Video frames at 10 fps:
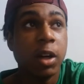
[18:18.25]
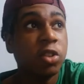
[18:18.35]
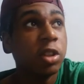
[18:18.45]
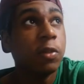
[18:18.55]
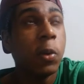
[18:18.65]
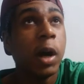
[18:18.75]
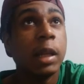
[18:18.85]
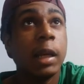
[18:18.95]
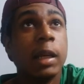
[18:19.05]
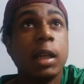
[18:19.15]
Imagine if you
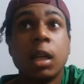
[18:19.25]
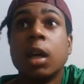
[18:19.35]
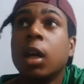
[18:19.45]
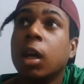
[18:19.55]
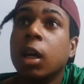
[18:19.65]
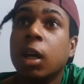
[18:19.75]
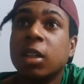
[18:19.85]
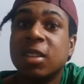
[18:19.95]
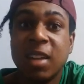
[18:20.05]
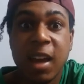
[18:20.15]
had like
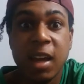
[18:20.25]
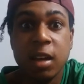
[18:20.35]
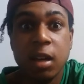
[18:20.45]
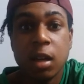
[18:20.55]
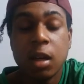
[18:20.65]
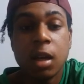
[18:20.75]
10.